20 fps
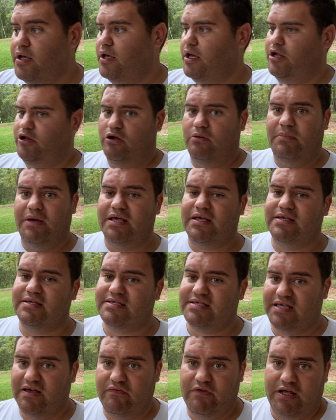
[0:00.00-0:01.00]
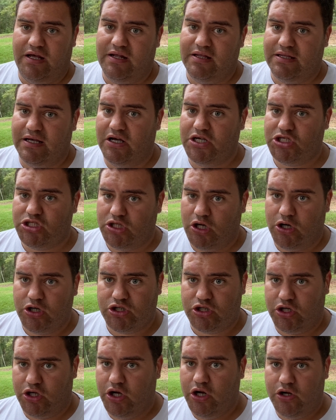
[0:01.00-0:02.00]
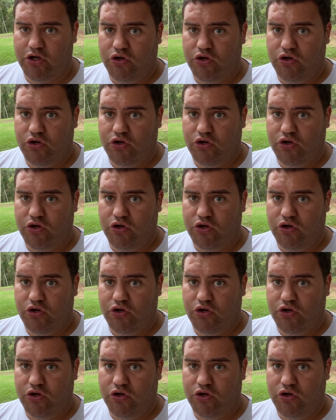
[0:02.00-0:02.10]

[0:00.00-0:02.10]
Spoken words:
and you're making $70,000, $80,000 a year,